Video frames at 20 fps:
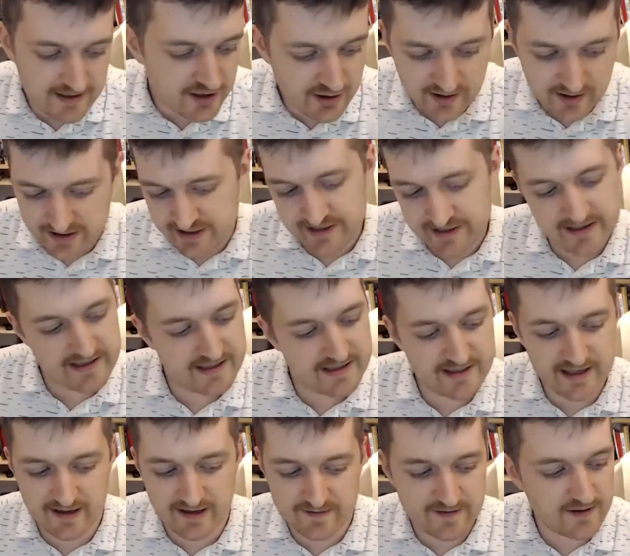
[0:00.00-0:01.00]
trying to
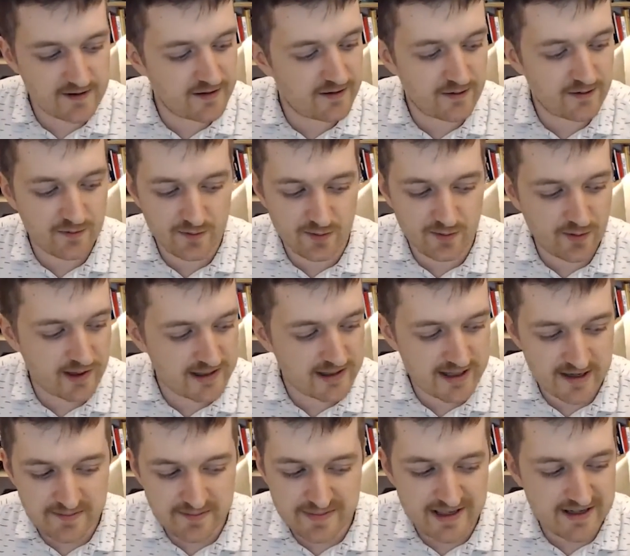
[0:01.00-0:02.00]
discover
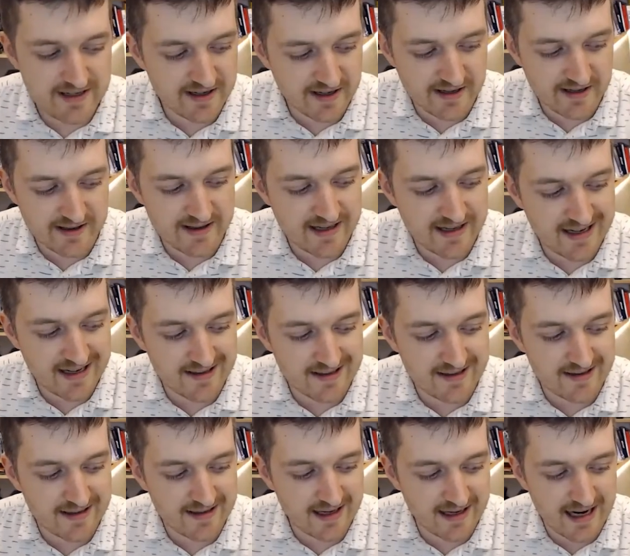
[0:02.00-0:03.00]
what can be done
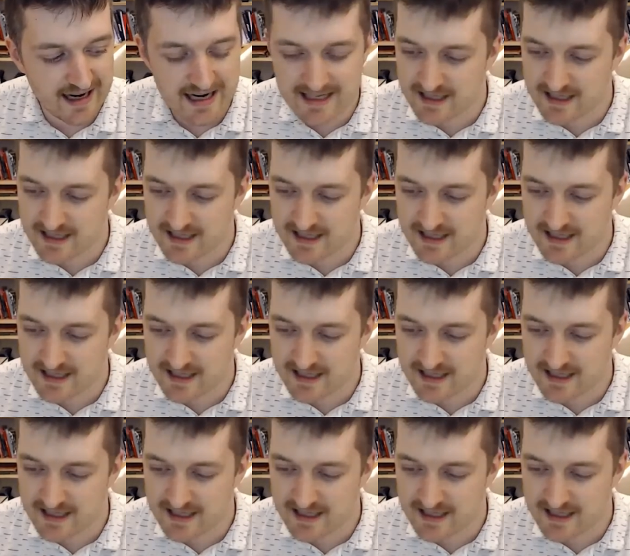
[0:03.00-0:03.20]
that